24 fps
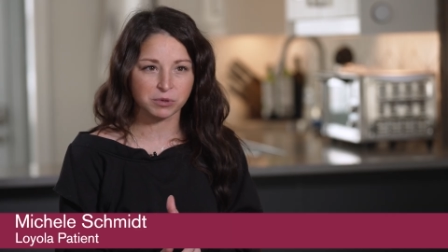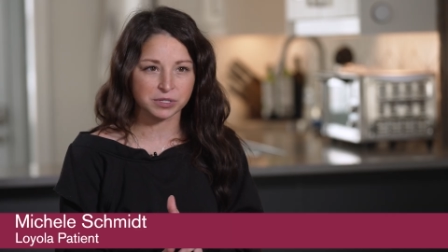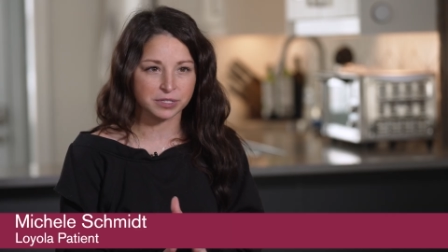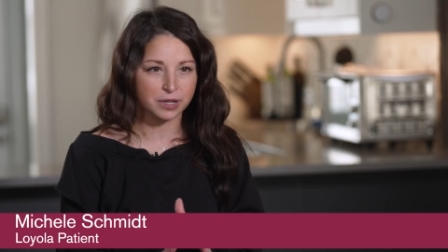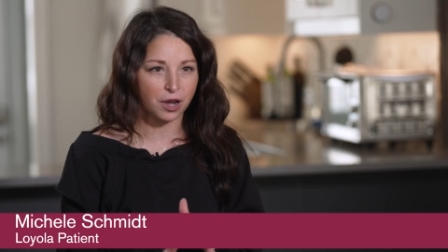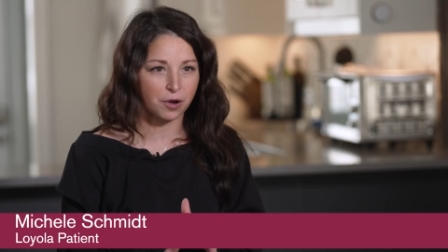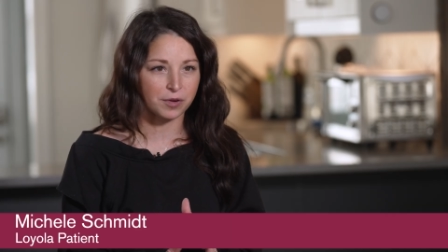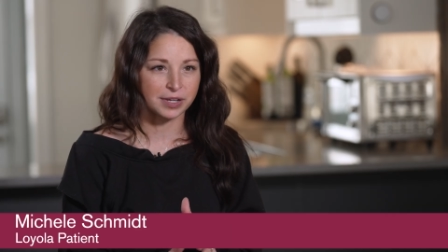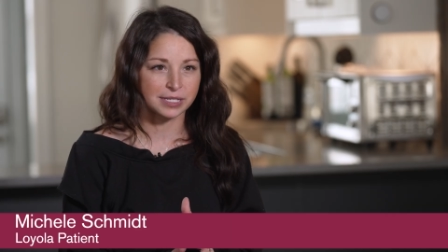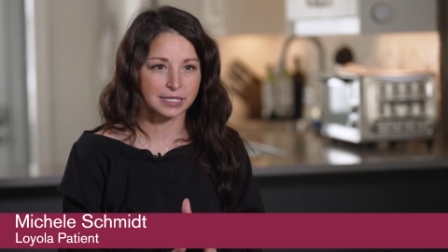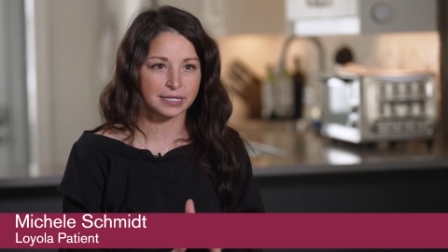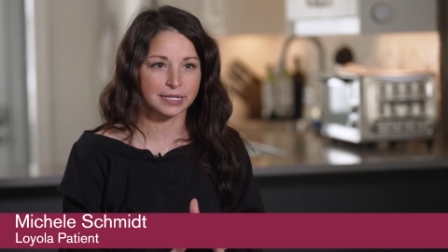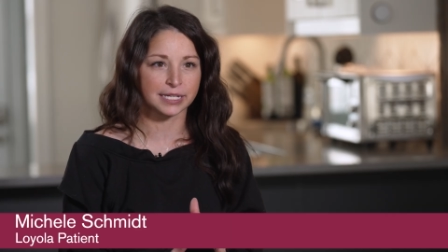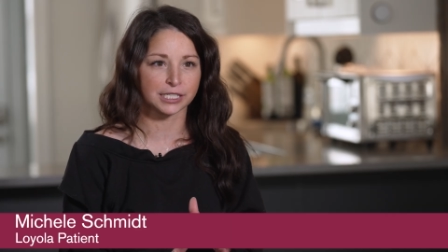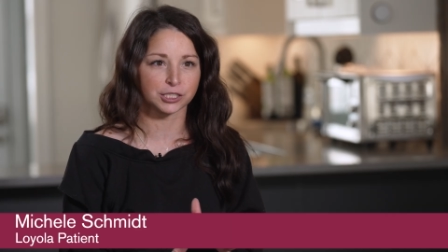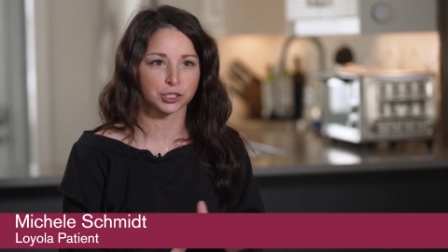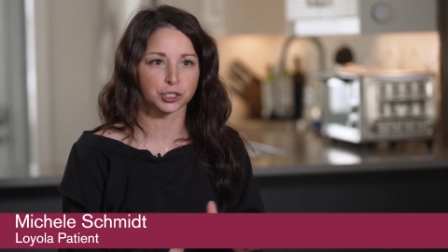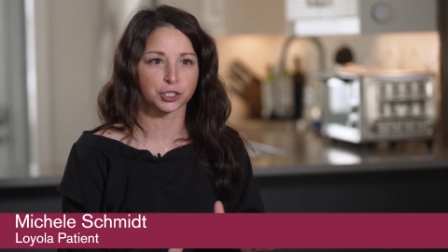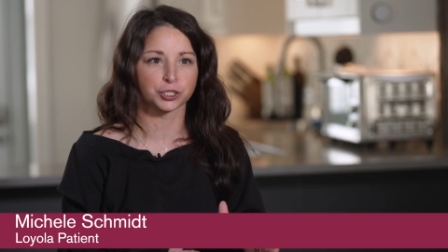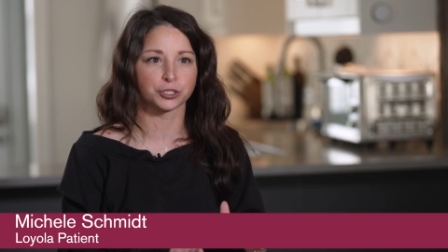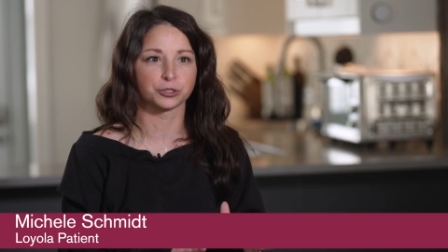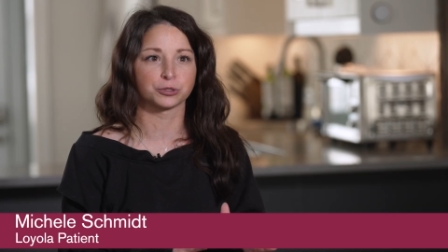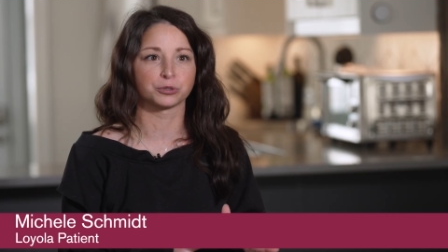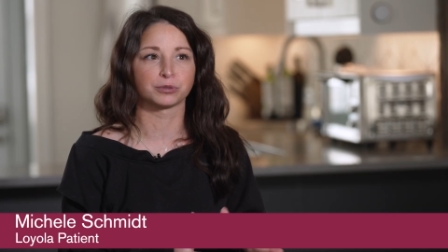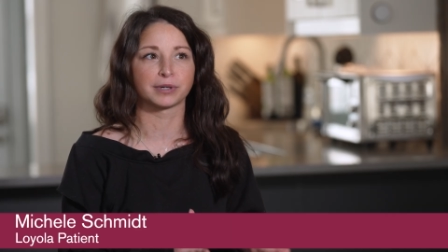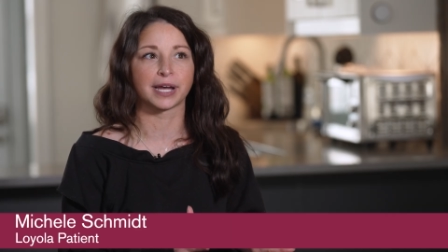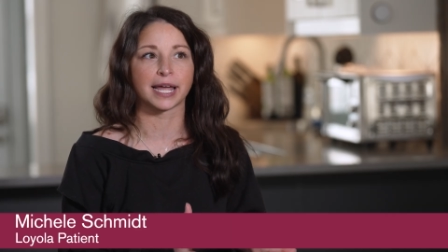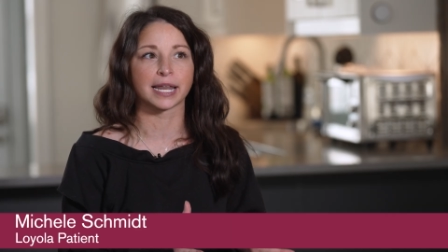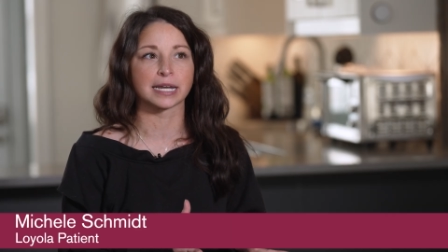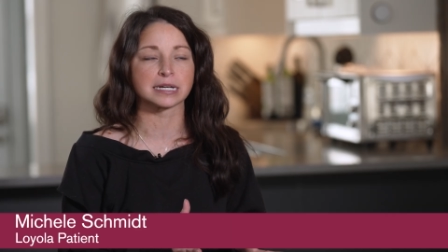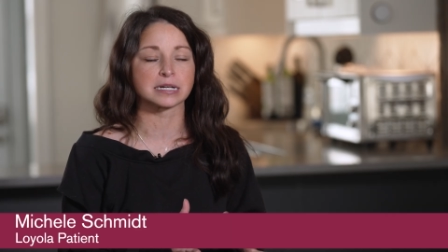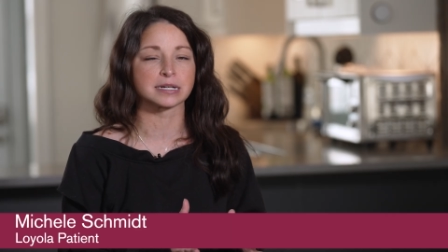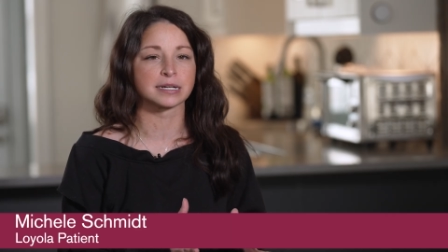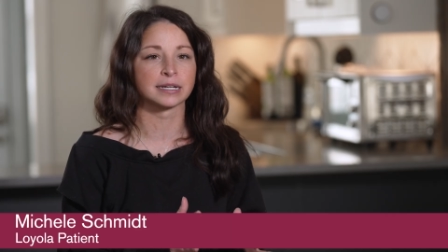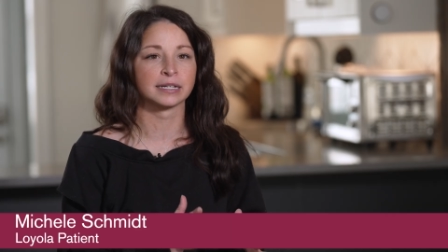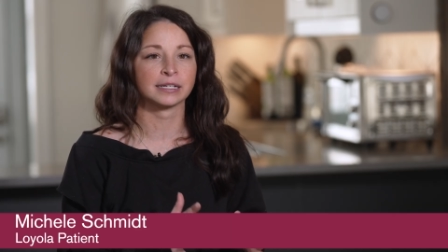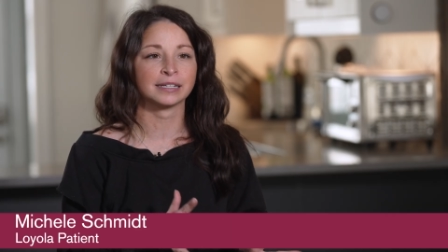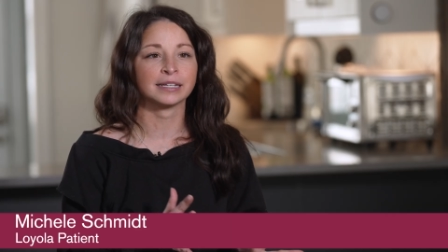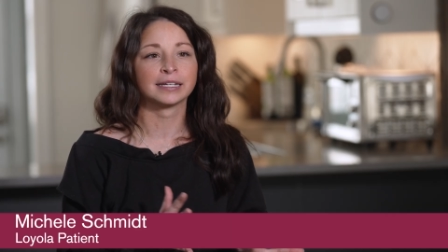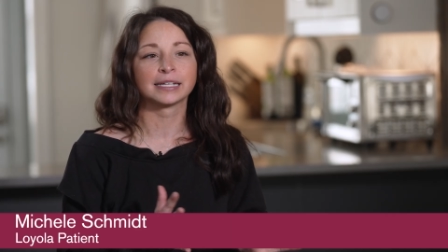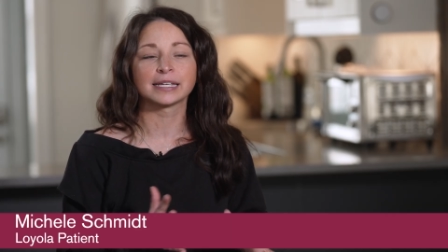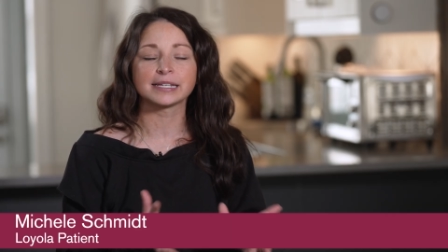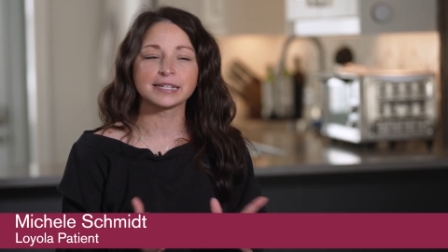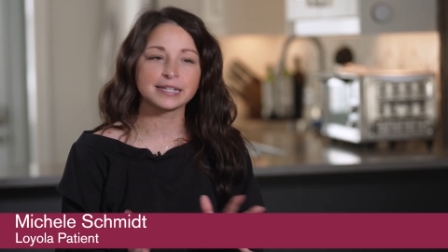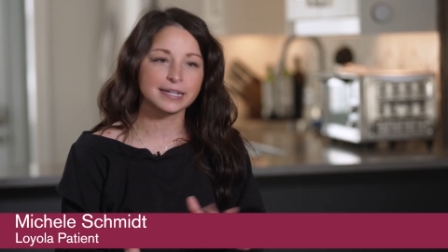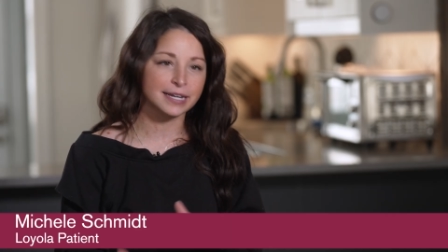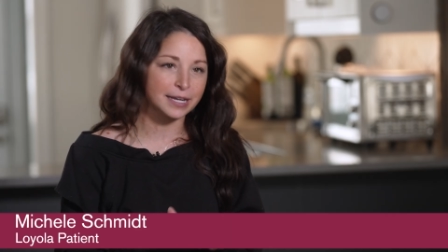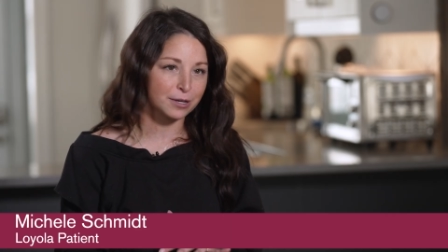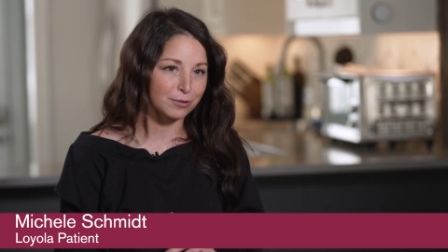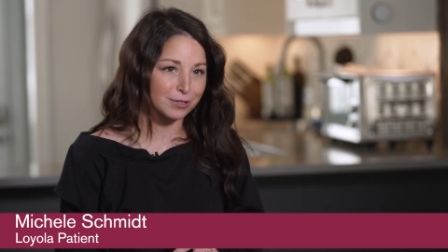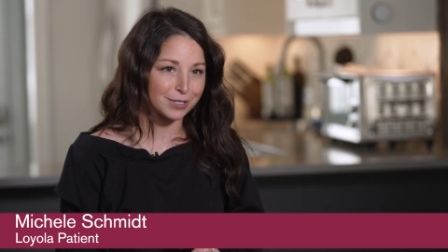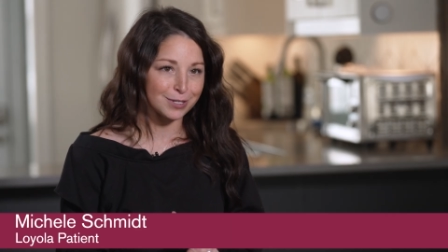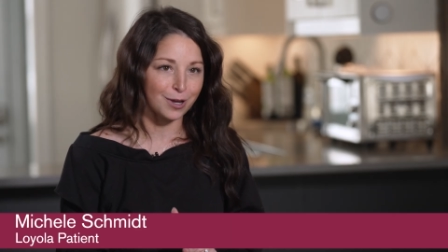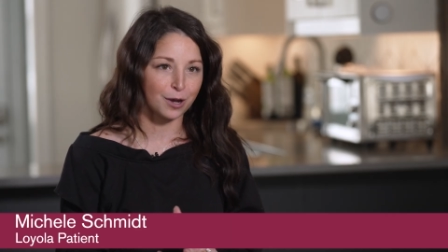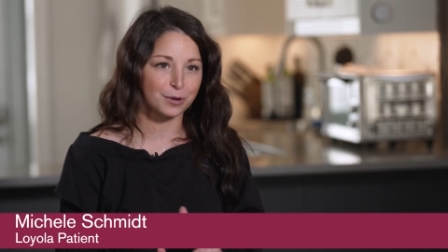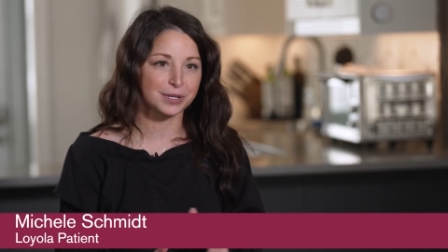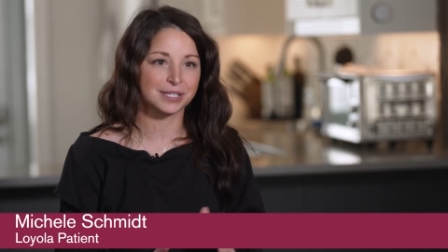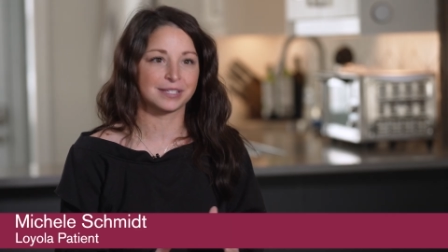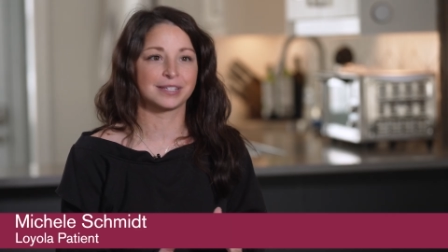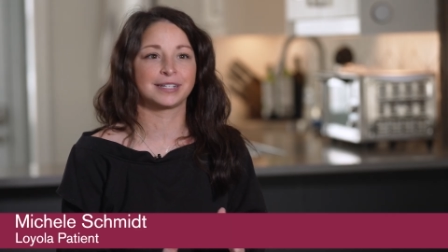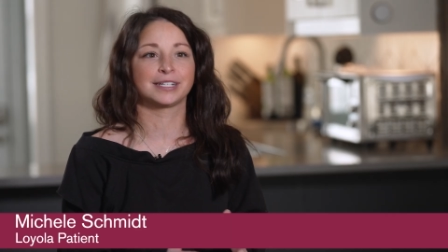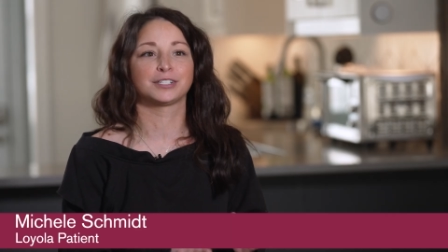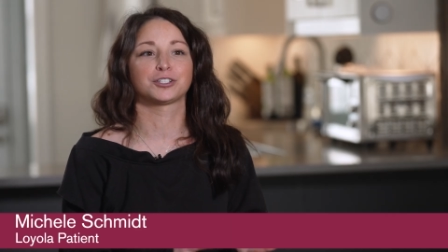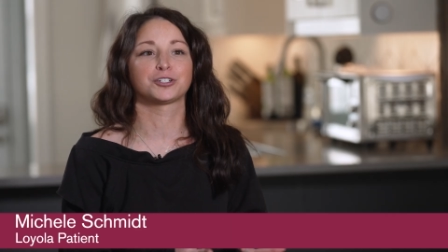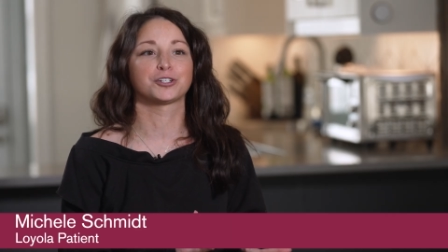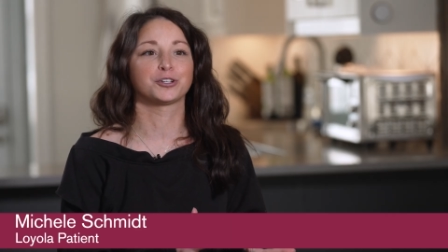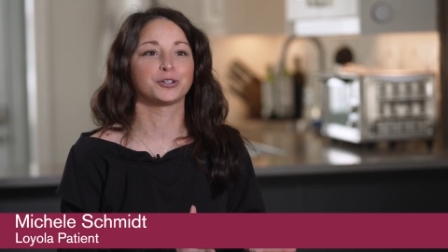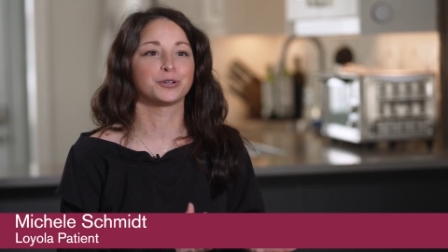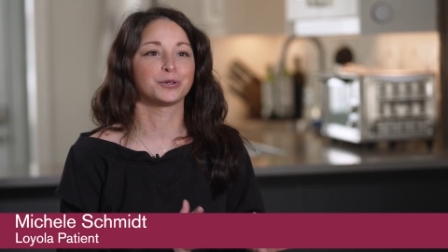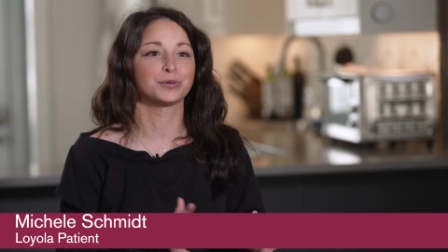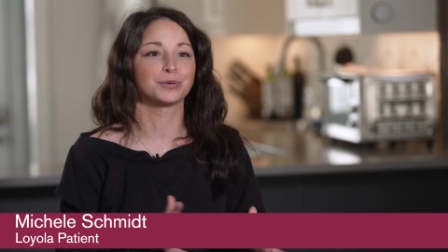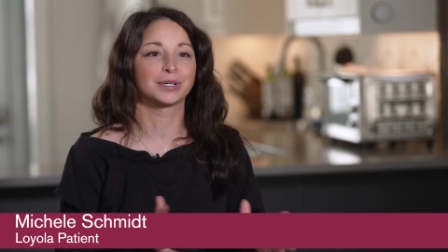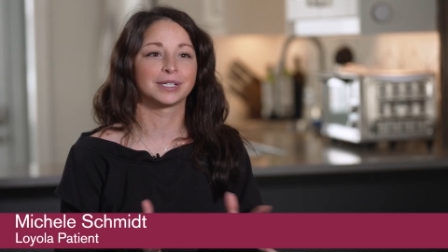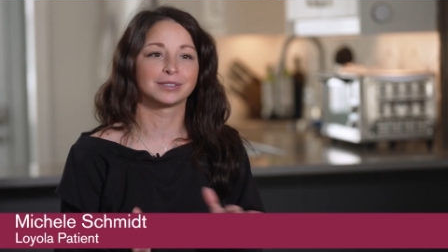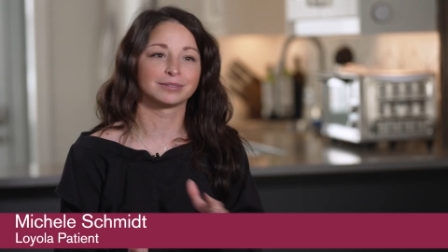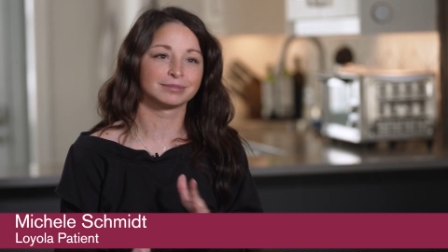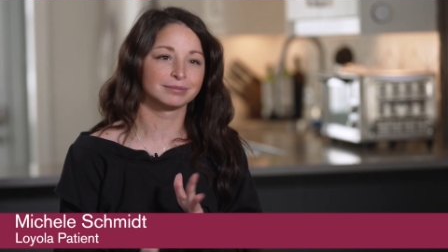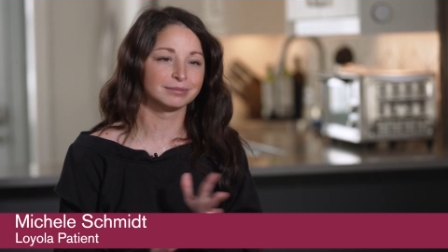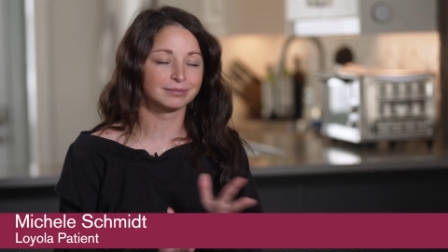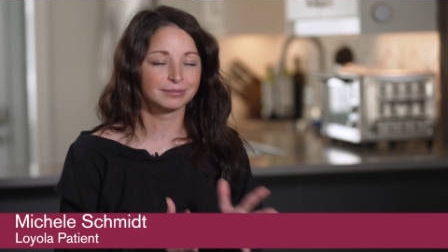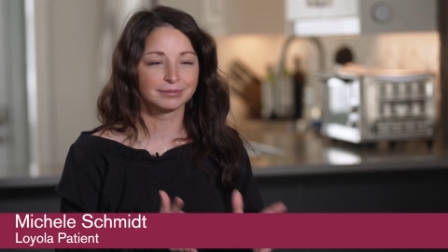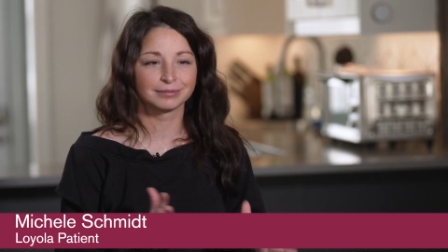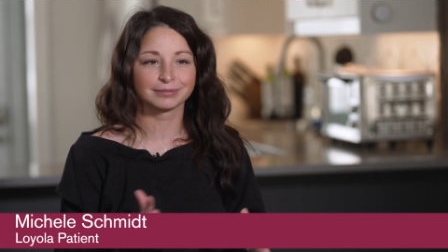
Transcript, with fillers: was always an issue, and eating was always an issue, and